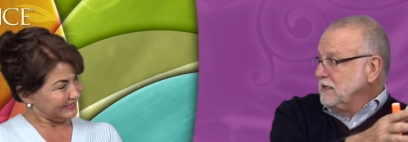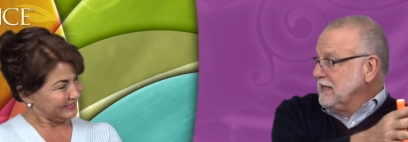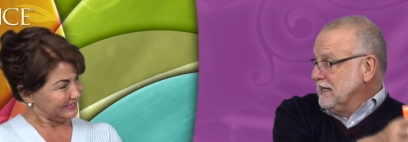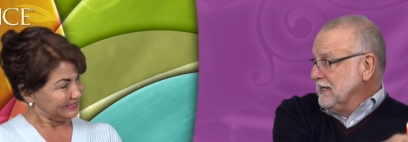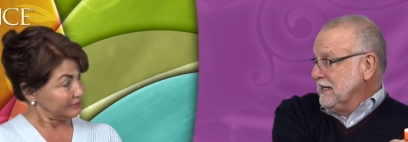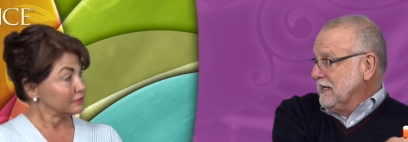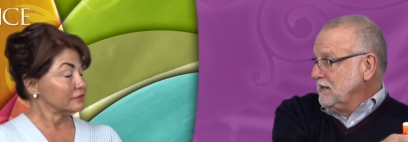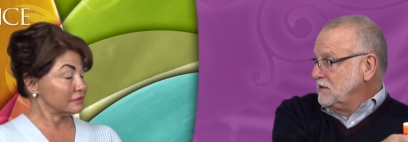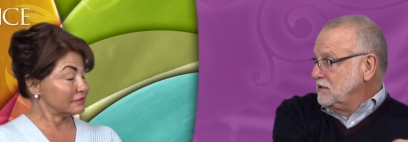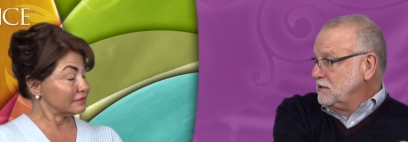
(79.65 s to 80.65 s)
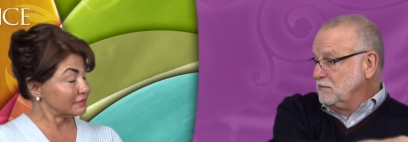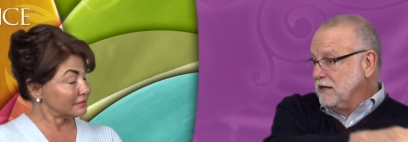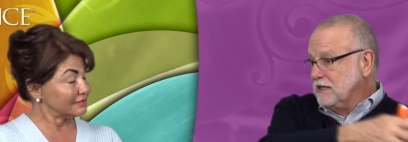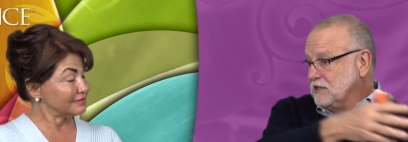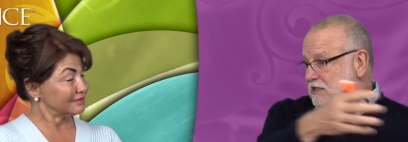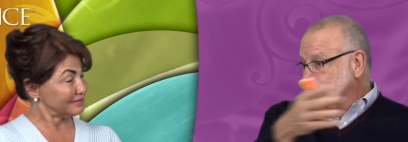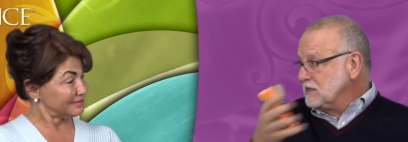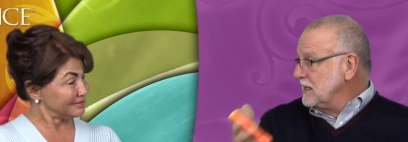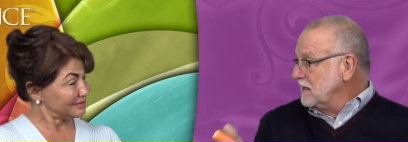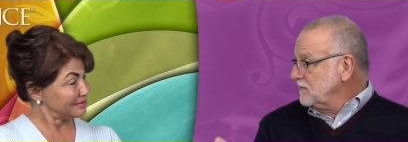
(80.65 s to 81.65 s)
Speaker 1: beginning mm-hmm. to make
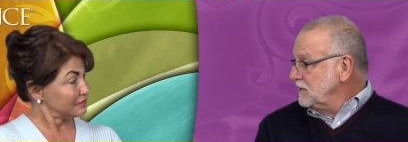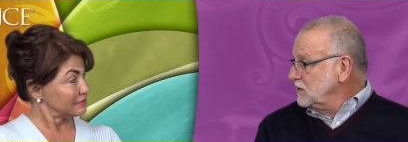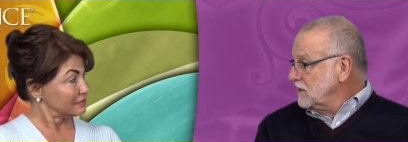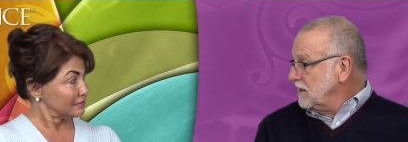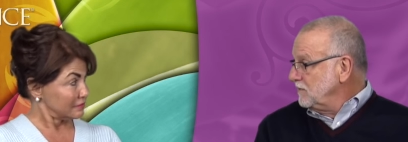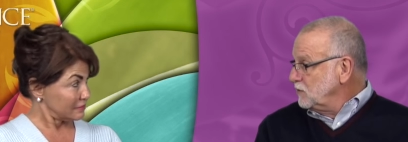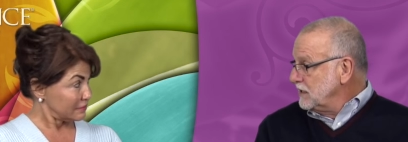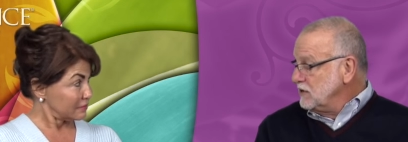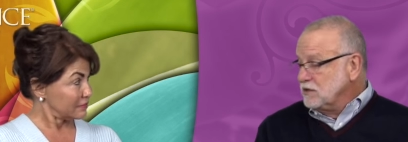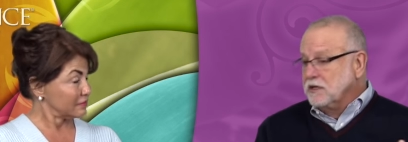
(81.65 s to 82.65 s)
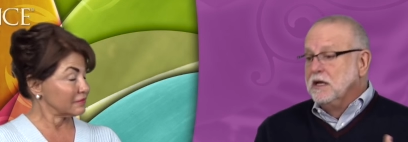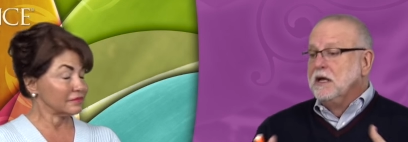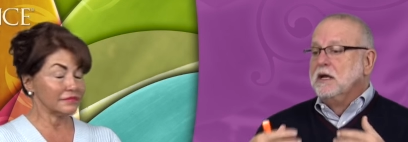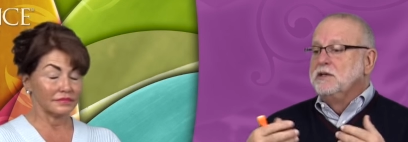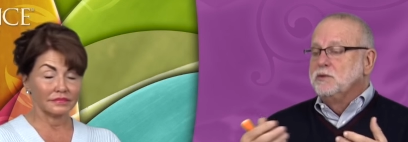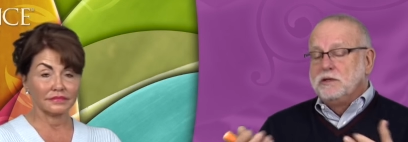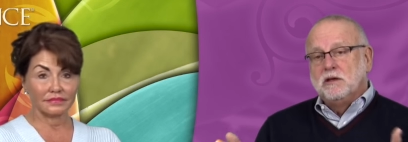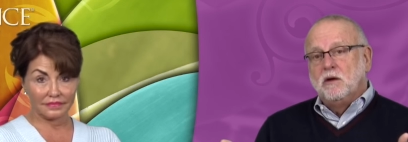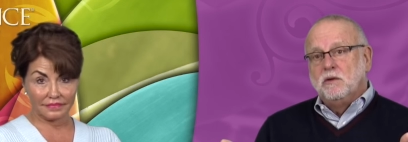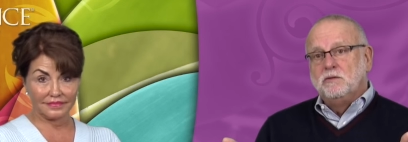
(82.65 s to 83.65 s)
sense out of this conversation? Mm-hmm. And so
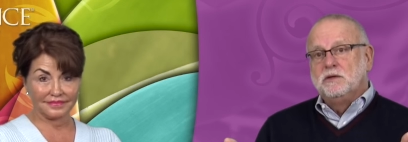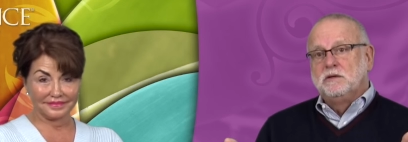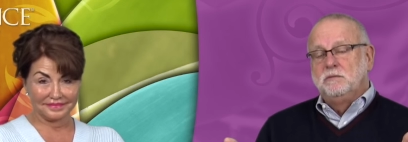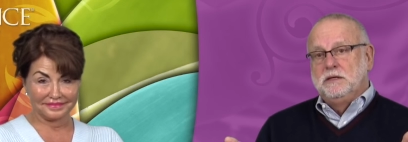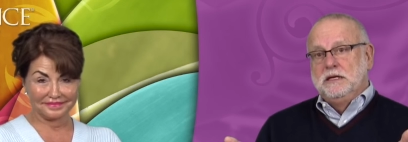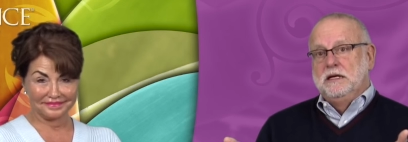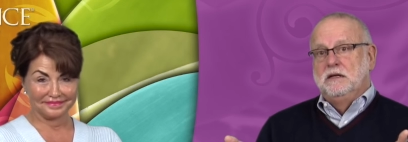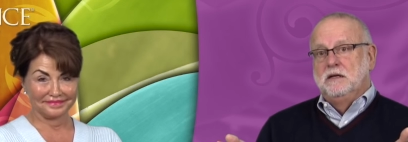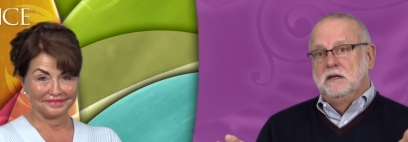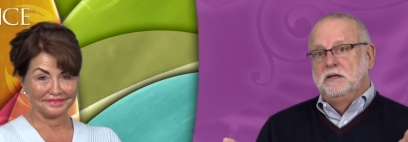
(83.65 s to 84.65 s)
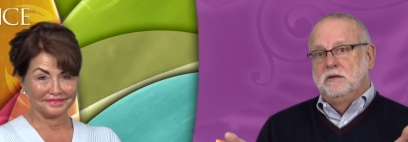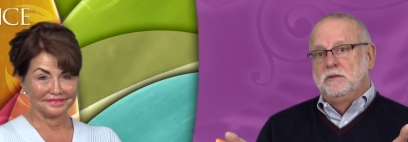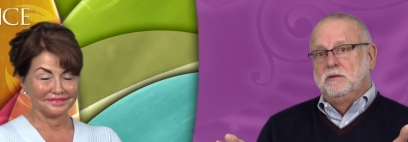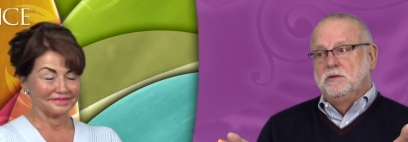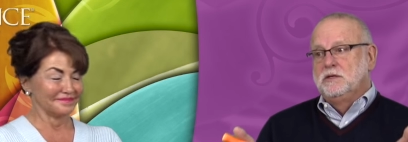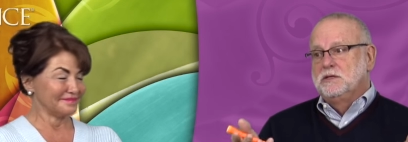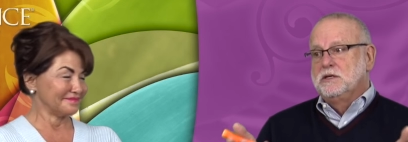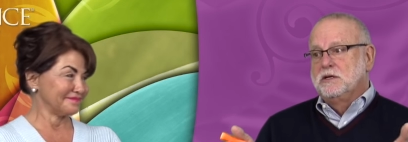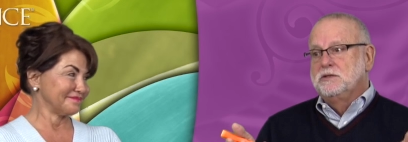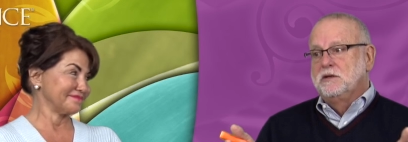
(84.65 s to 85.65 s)
we thought we would begin a little bit with a
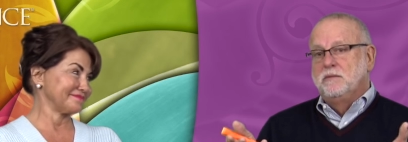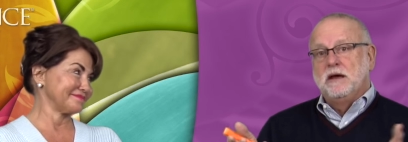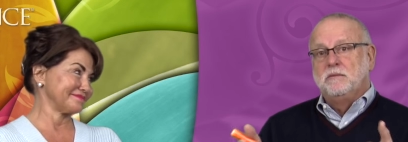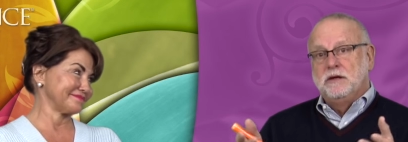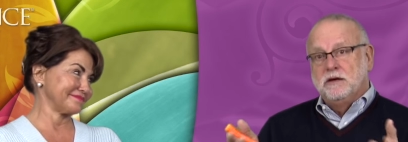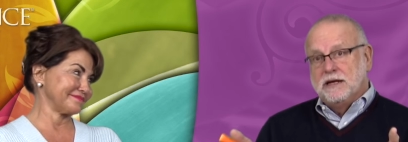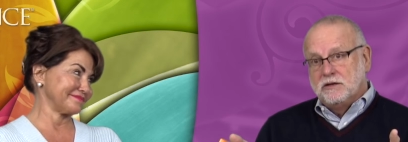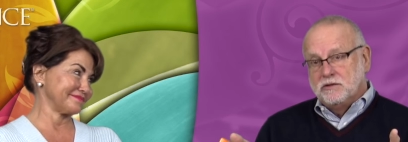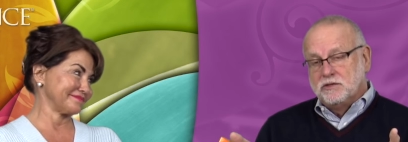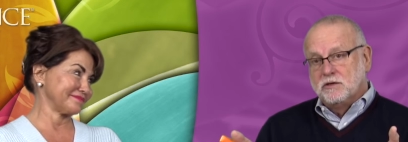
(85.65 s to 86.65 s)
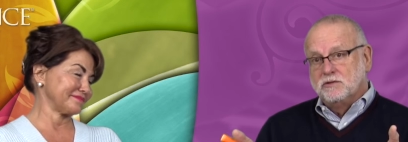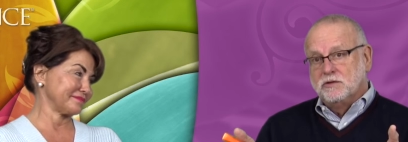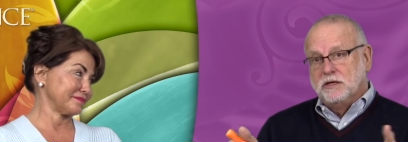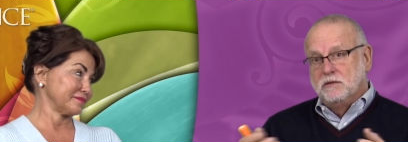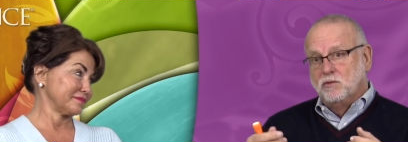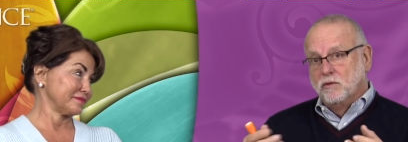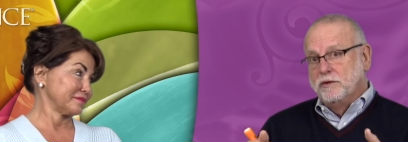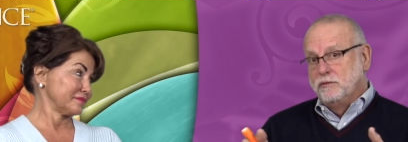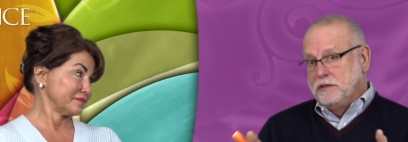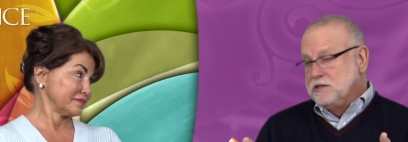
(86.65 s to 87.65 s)
discussion about bariatric surgery and
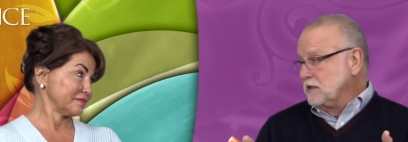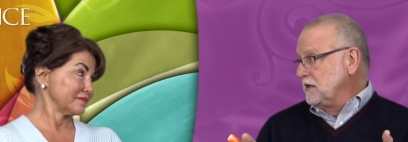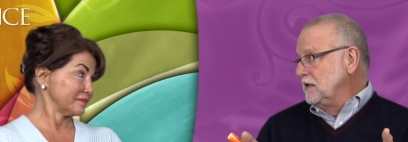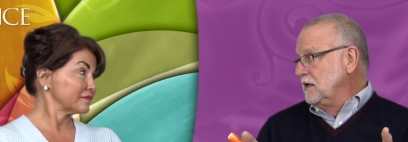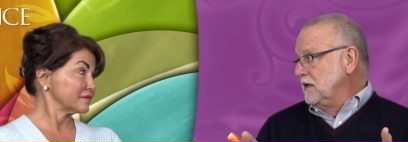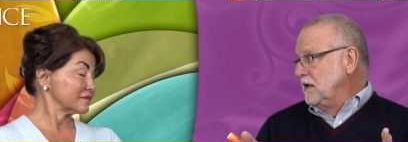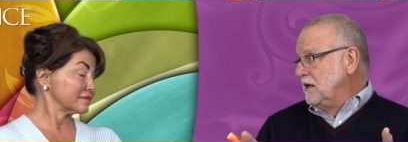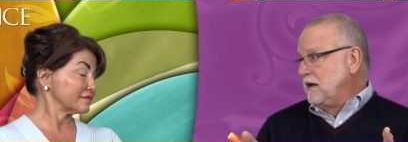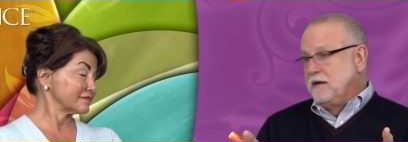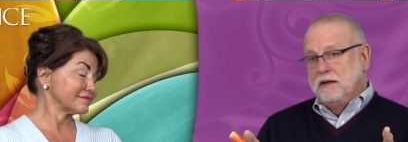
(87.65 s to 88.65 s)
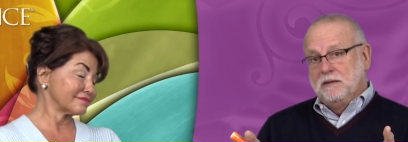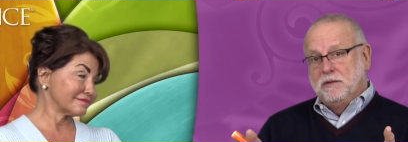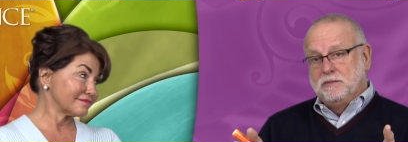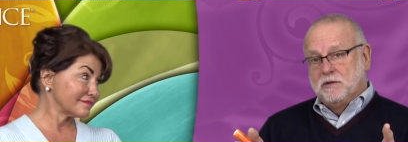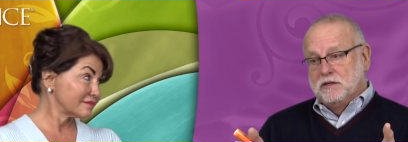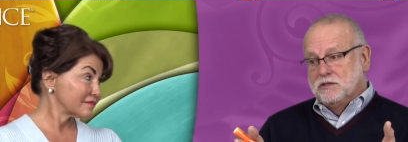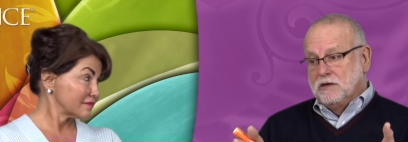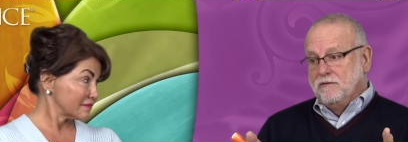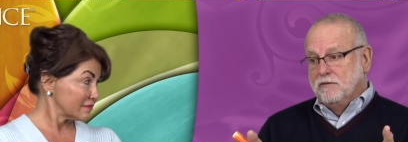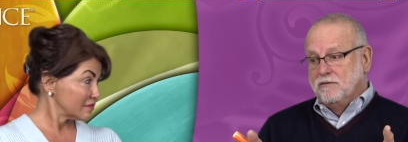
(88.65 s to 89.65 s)
morbid obesity mm-hmm. and, and people that
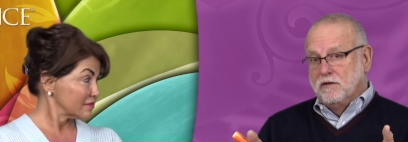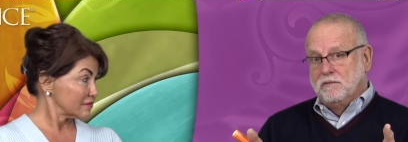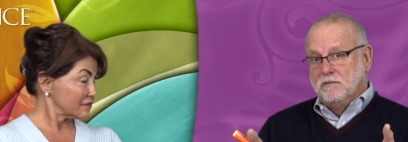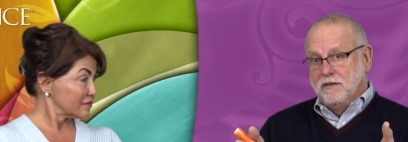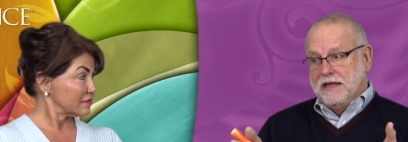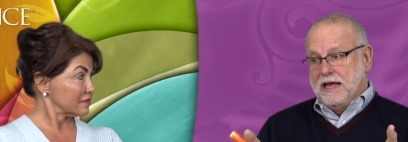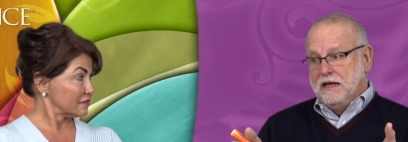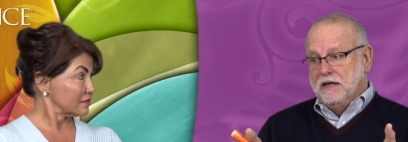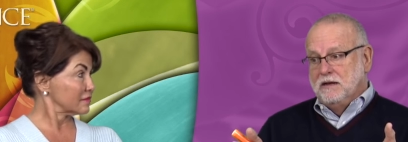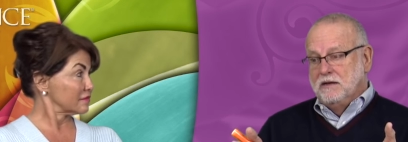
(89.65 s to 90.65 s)
suffer from that.